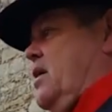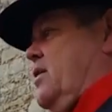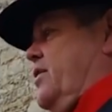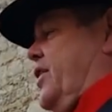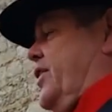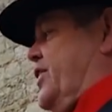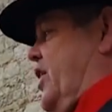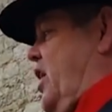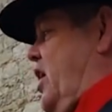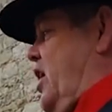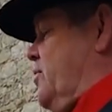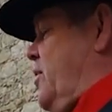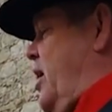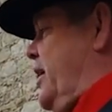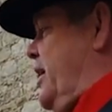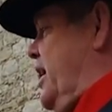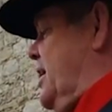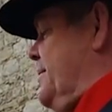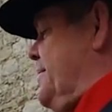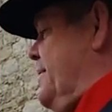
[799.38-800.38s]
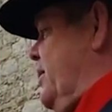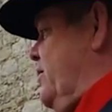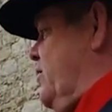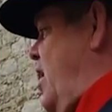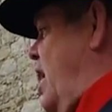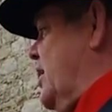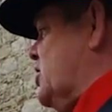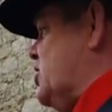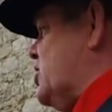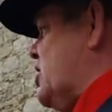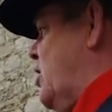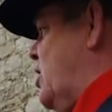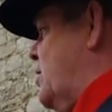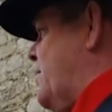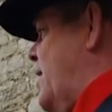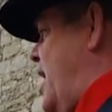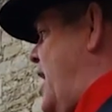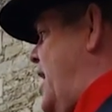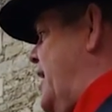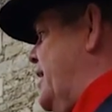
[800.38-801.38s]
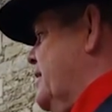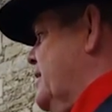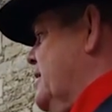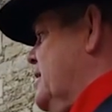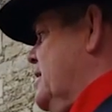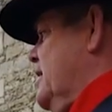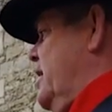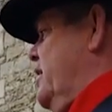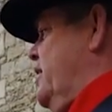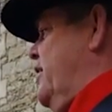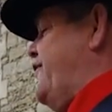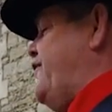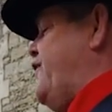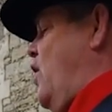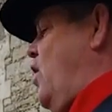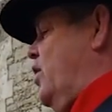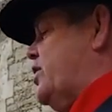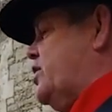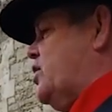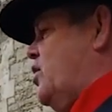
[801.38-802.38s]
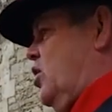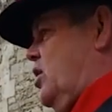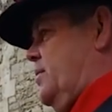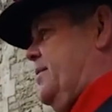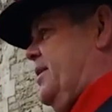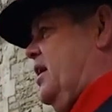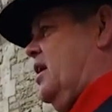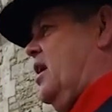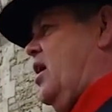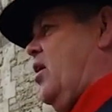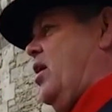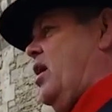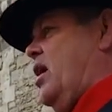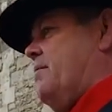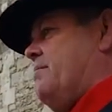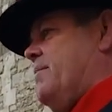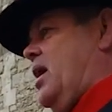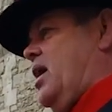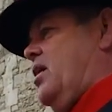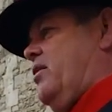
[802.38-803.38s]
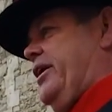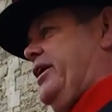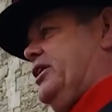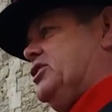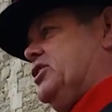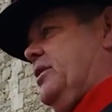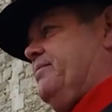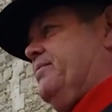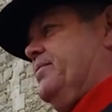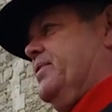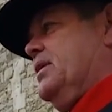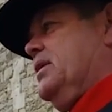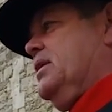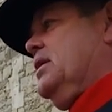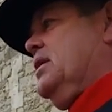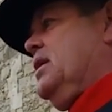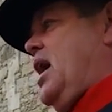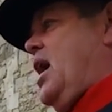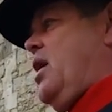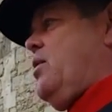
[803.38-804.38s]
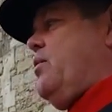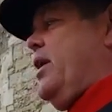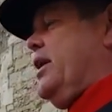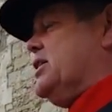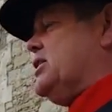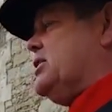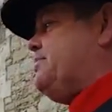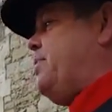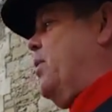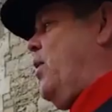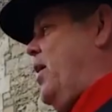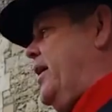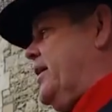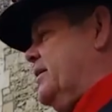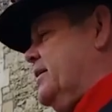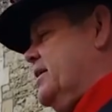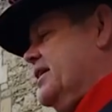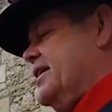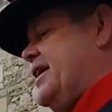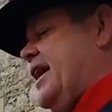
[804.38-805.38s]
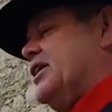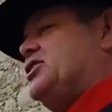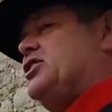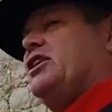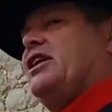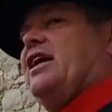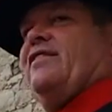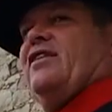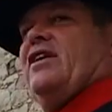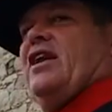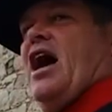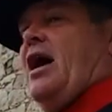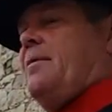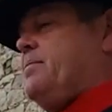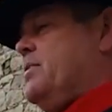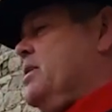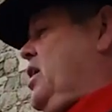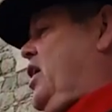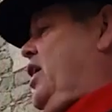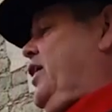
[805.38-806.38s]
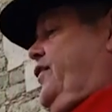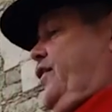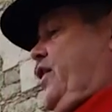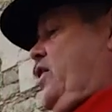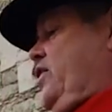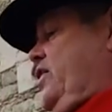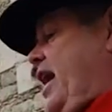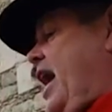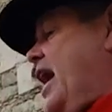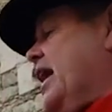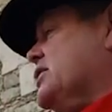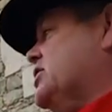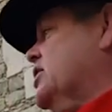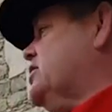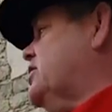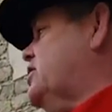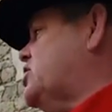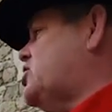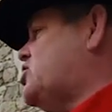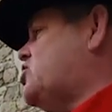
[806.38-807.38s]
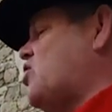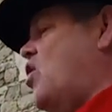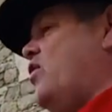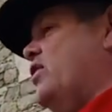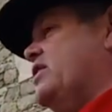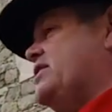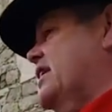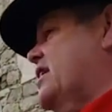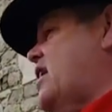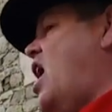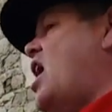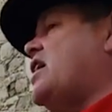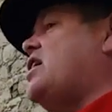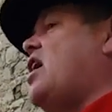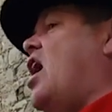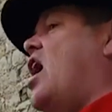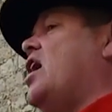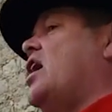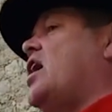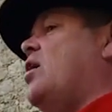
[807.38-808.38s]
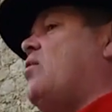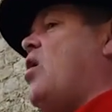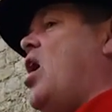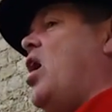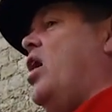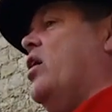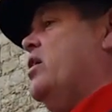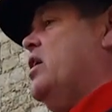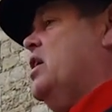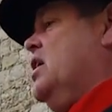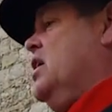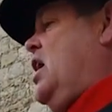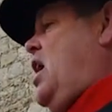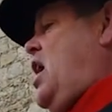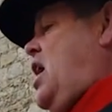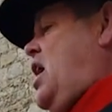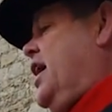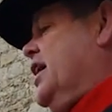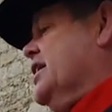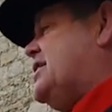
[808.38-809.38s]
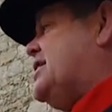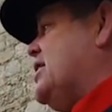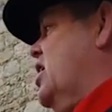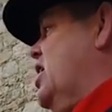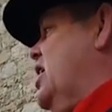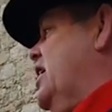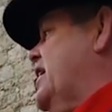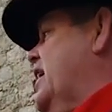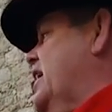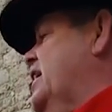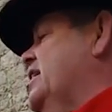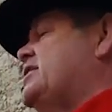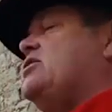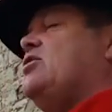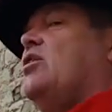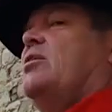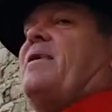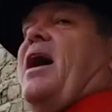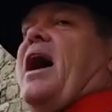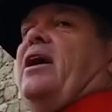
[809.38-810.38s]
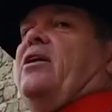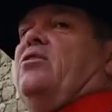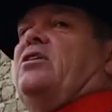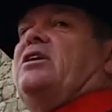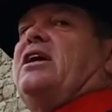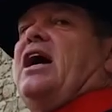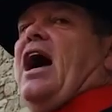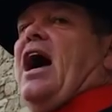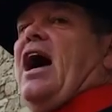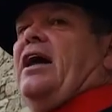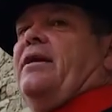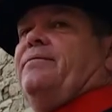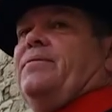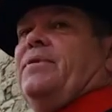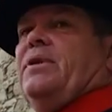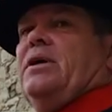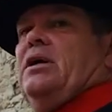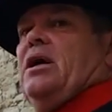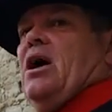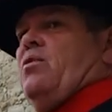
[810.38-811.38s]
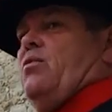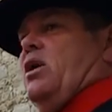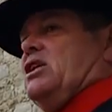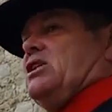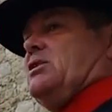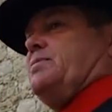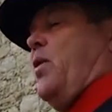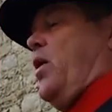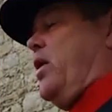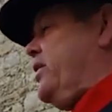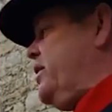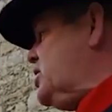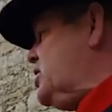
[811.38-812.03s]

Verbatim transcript: The third one hit him in the right shoulder blade. And the fourth caught him in the lower lumbar region. At which point, Ketchum given up. He threw the axe into the straw. He said, I can't go on. It's 30 guineas to a man who can. At which point